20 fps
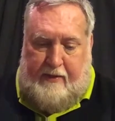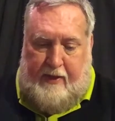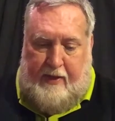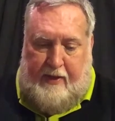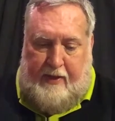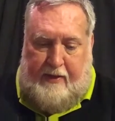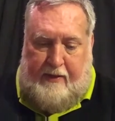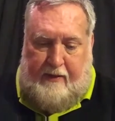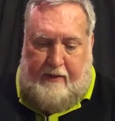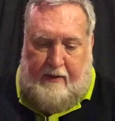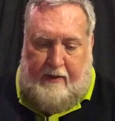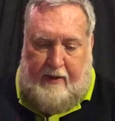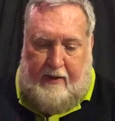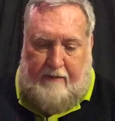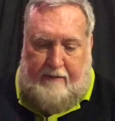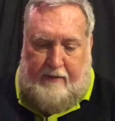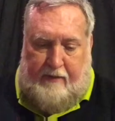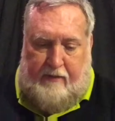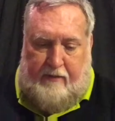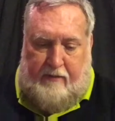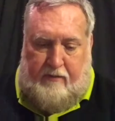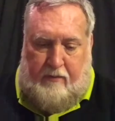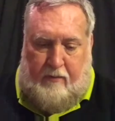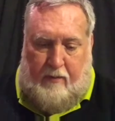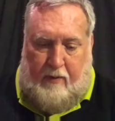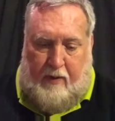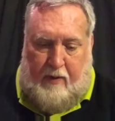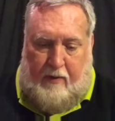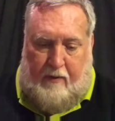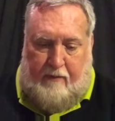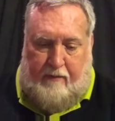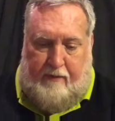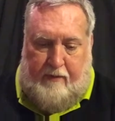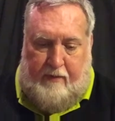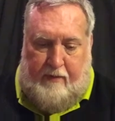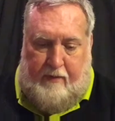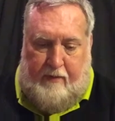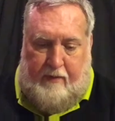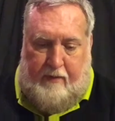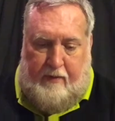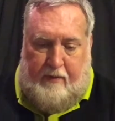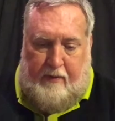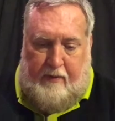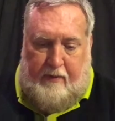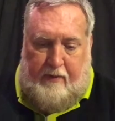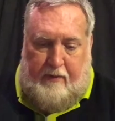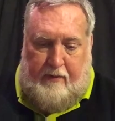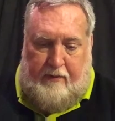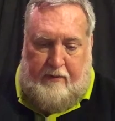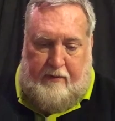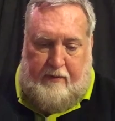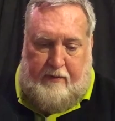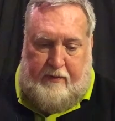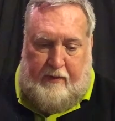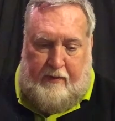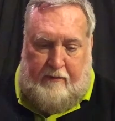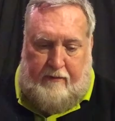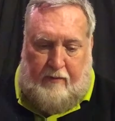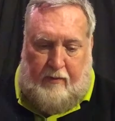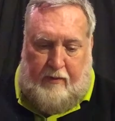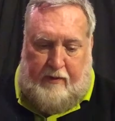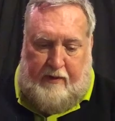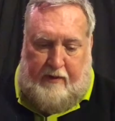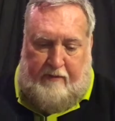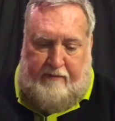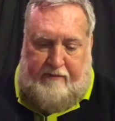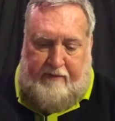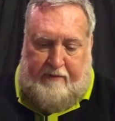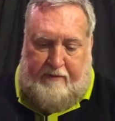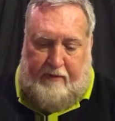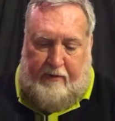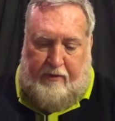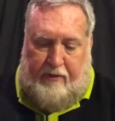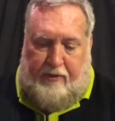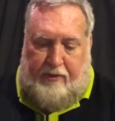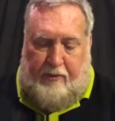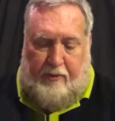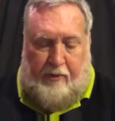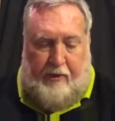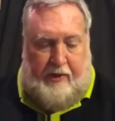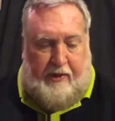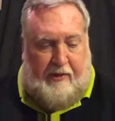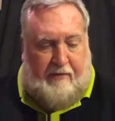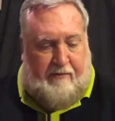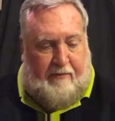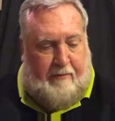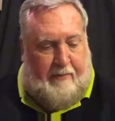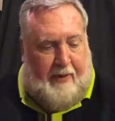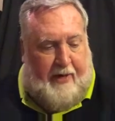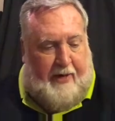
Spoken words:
10, 11, 12, 13, 14, 15, 30 different